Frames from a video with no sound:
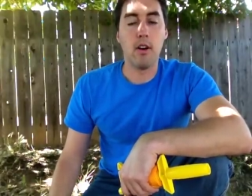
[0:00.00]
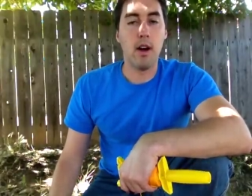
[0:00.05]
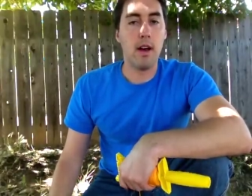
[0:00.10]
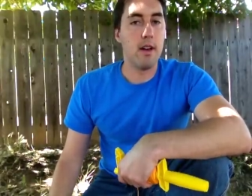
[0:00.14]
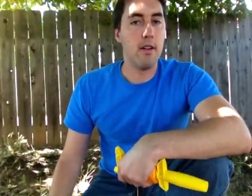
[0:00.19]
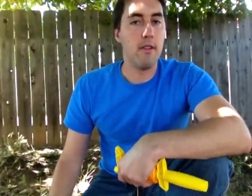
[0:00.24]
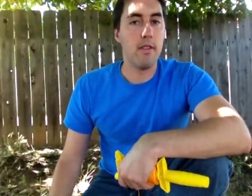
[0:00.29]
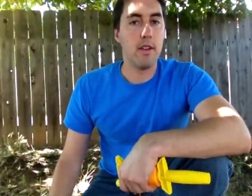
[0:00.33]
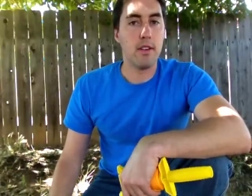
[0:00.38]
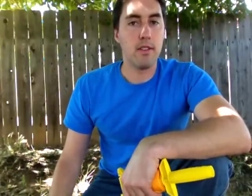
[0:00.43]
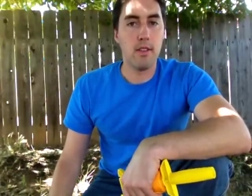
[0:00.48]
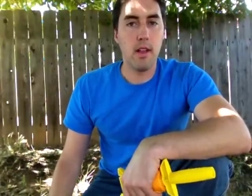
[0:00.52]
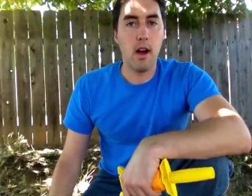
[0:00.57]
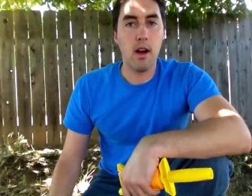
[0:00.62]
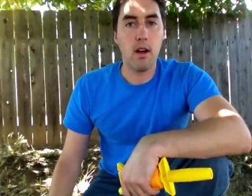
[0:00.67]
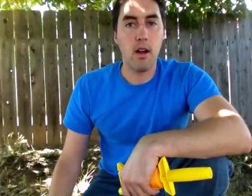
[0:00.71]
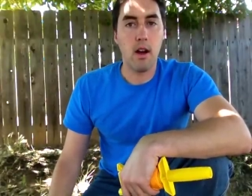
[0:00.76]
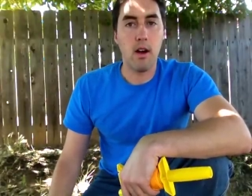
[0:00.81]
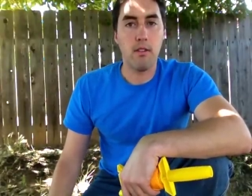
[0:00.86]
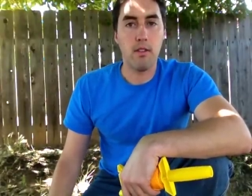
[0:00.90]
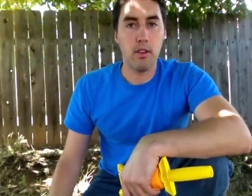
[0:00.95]
And if it's
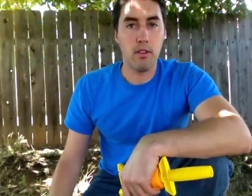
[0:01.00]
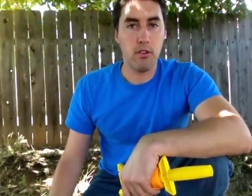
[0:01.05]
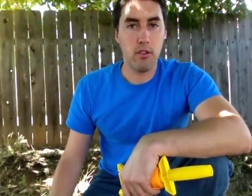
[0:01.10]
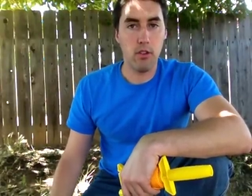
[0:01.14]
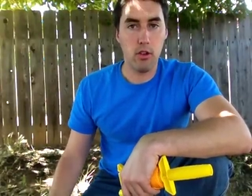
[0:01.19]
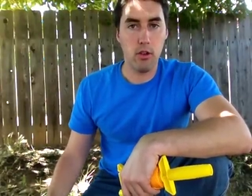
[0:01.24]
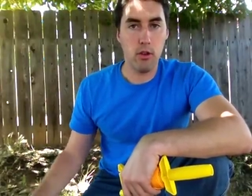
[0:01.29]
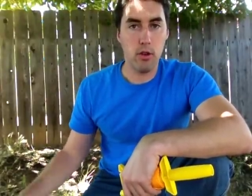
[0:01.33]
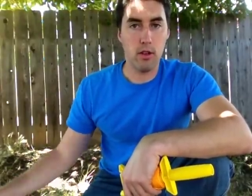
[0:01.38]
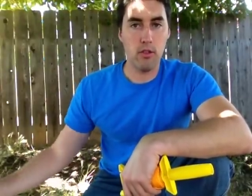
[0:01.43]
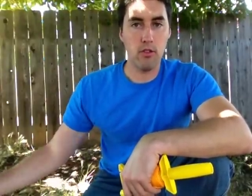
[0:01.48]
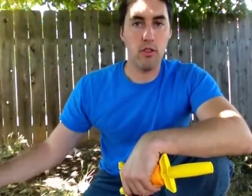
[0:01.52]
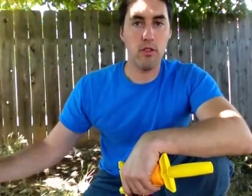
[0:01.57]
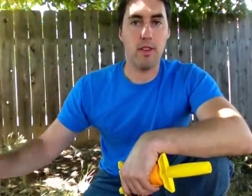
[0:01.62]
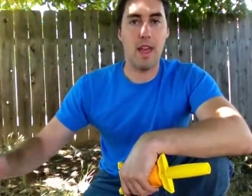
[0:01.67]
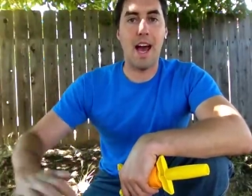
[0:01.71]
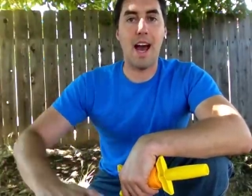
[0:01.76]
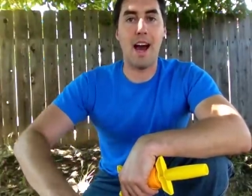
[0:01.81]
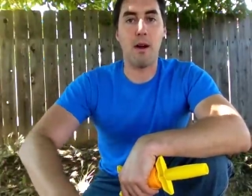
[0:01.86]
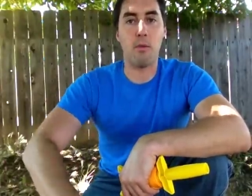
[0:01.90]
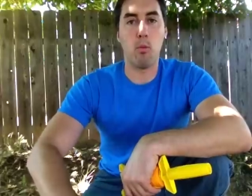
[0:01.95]
not, obviously you can just
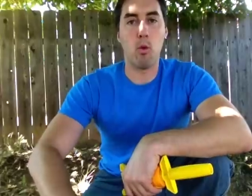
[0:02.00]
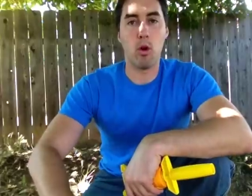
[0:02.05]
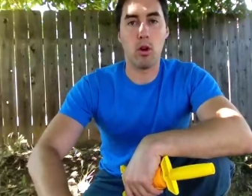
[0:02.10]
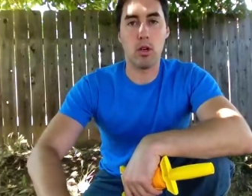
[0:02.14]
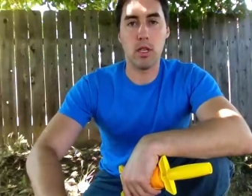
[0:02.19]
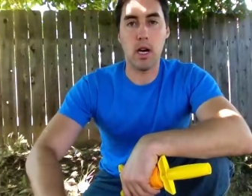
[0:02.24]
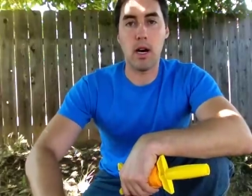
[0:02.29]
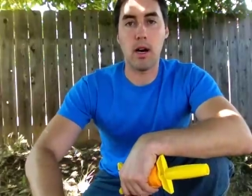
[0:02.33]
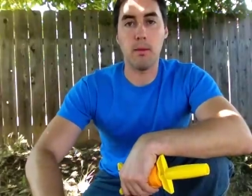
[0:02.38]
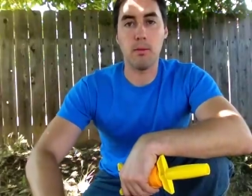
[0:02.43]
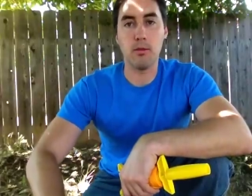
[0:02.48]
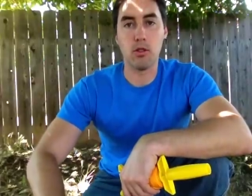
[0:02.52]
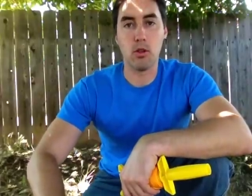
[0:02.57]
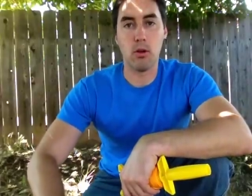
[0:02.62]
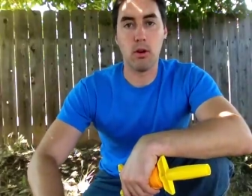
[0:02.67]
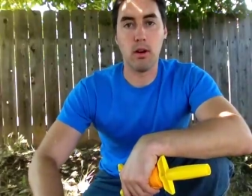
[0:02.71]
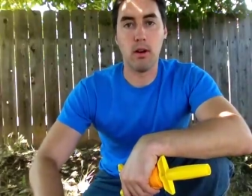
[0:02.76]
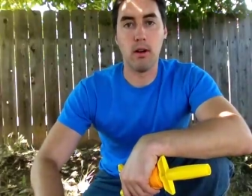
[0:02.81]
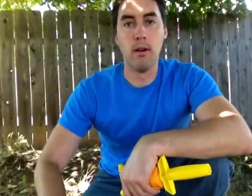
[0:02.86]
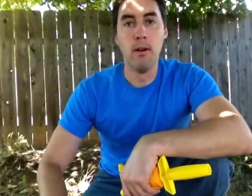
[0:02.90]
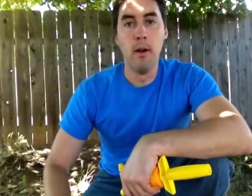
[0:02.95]
add more
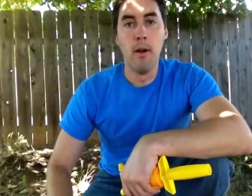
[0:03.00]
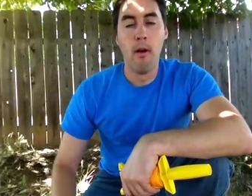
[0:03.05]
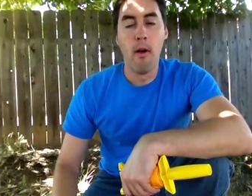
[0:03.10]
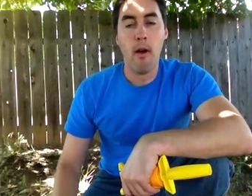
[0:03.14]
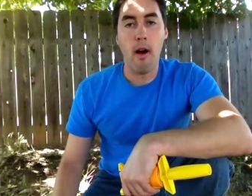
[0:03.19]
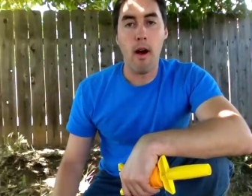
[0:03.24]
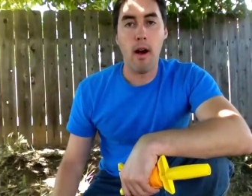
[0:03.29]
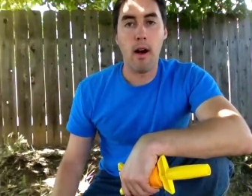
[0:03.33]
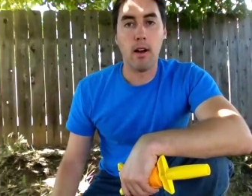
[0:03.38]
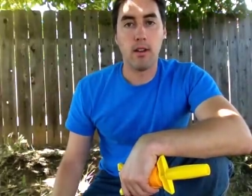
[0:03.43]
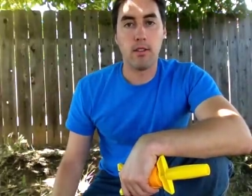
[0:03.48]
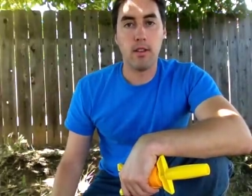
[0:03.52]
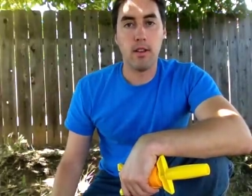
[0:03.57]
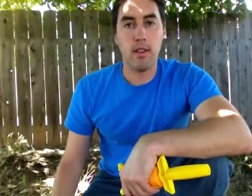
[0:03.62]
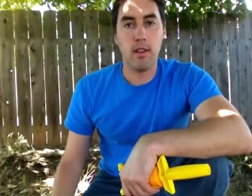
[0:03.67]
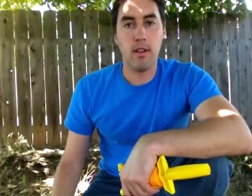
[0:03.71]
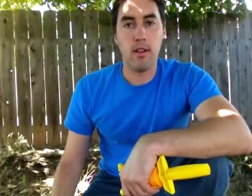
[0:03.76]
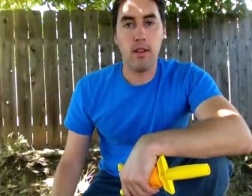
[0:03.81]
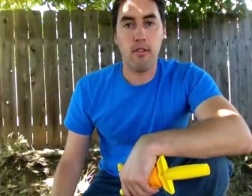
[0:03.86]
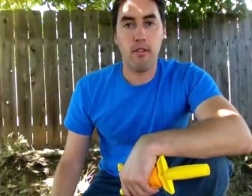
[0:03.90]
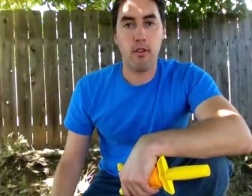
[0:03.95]
topsoil uh, to
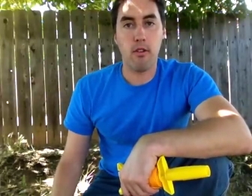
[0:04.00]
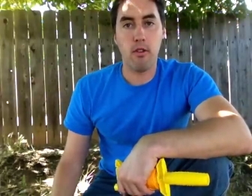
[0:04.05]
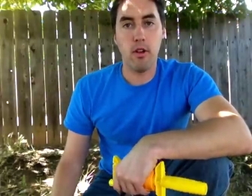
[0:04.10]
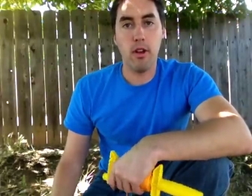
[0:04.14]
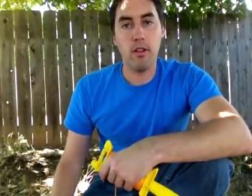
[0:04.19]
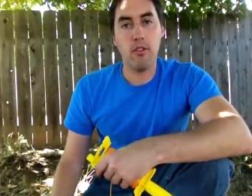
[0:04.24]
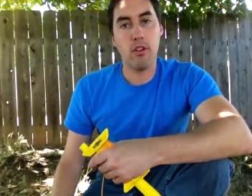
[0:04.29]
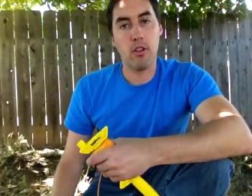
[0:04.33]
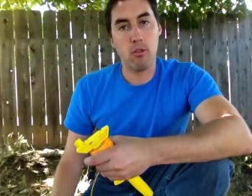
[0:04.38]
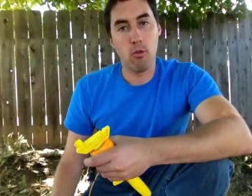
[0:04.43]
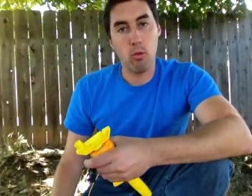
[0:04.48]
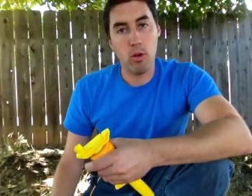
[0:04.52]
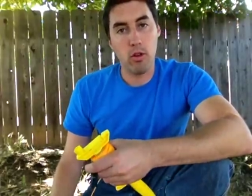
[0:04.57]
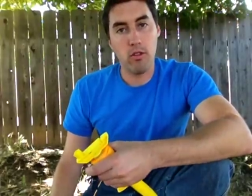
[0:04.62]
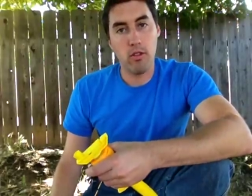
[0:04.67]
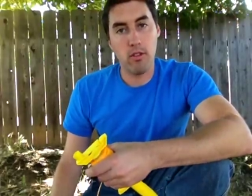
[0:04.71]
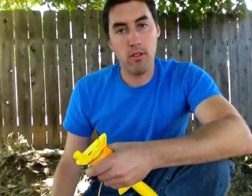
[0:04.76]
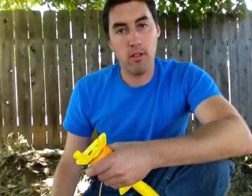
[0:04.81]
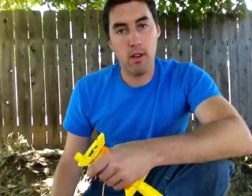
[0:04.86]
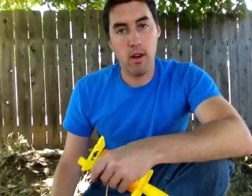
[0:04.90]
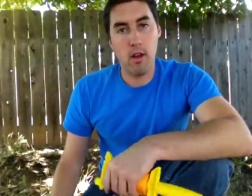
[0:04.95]
the different regions, which
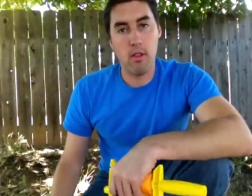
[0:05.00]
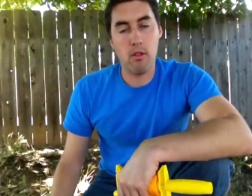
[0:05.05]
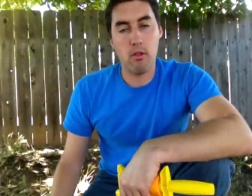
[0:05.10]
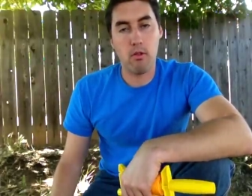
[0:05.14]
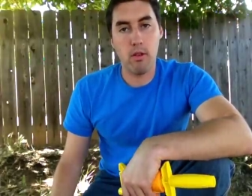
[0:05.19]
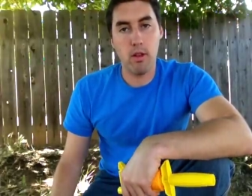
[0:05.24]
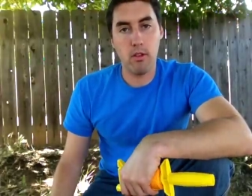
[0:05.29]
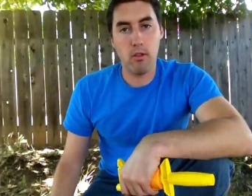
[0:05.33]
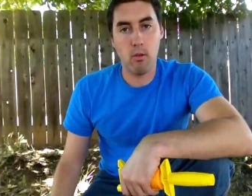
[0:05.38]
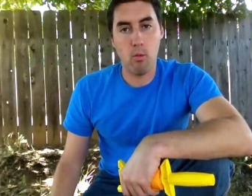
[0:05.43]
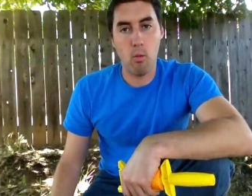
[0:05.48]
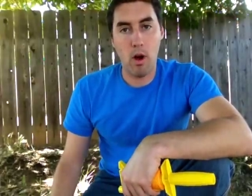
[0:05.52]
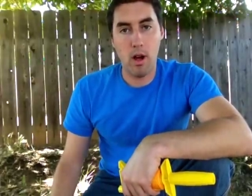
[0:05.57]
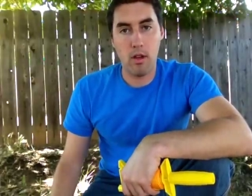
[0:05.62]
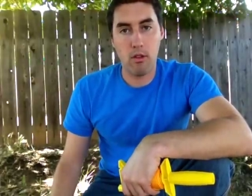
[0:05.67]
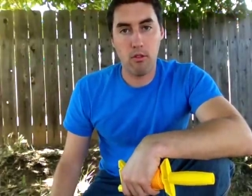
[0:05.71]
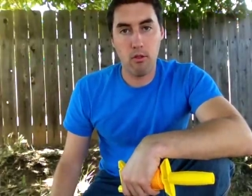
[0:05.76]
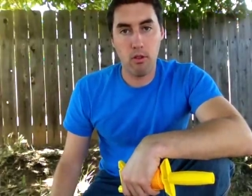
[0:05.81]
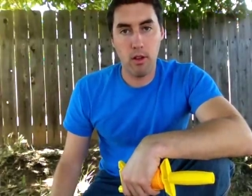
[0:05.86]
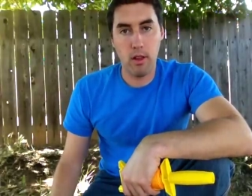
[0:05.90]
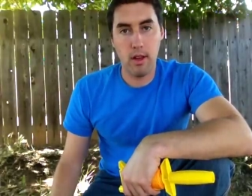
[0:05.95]
is another reason why
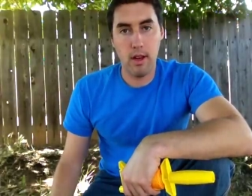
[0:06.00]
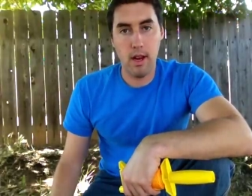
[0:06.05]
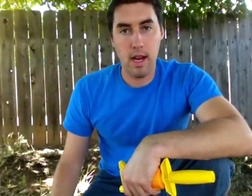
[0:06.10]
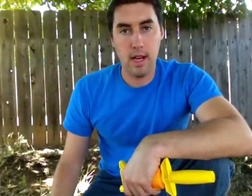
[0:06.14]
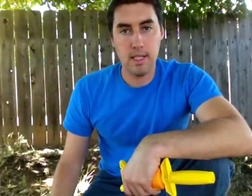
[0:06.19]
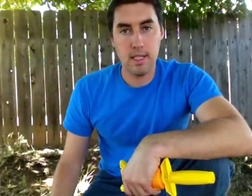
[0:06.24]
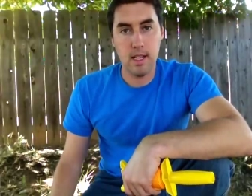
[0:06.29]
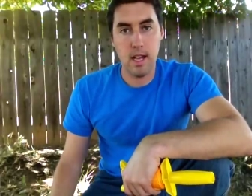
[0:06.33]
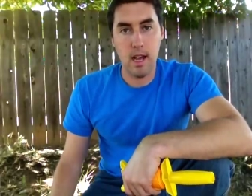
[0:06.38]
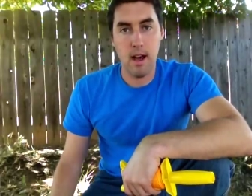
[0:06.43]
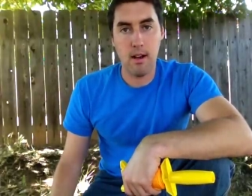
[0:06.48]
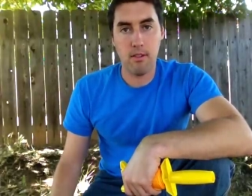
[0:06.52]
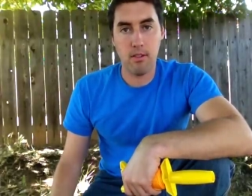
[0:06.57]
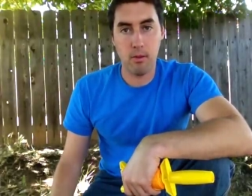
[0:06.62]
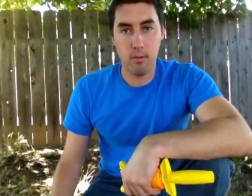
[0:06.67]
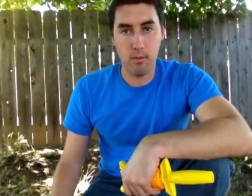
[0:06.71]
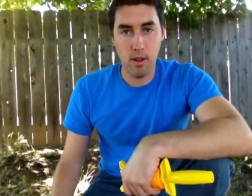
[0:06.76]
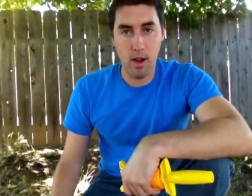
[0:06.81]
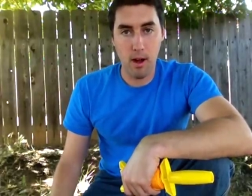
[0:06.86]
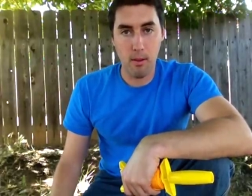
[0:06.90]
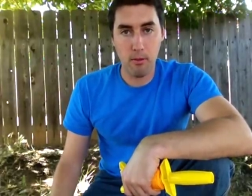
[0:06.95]
it's really nice to have
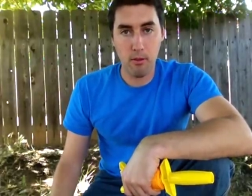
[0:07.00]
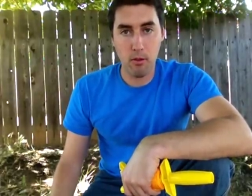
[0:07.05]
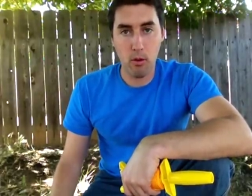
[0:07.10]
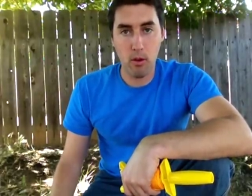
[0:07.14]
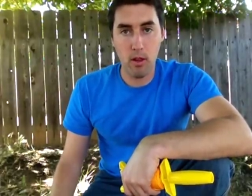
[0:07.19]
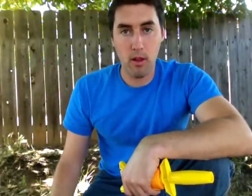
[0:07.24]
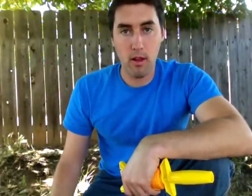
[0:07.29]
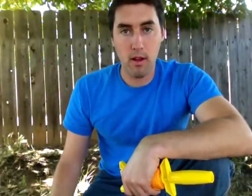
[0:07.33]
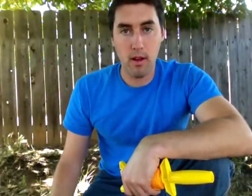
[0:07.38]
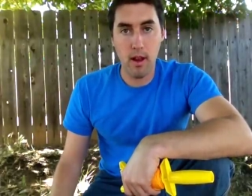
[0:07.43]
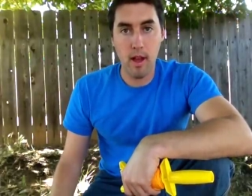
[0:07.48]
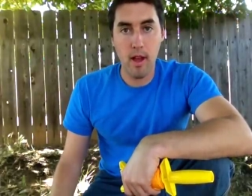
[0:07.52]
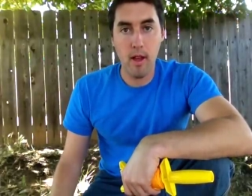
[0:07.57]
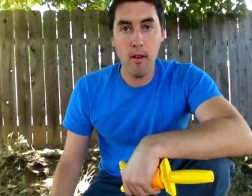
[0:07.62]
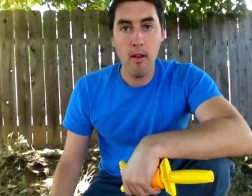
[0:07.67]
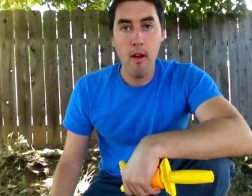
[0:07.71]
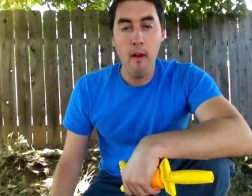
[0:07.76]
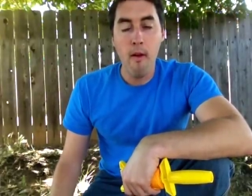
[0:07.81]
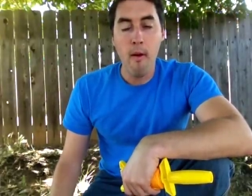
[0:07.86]
some topsoil on hand.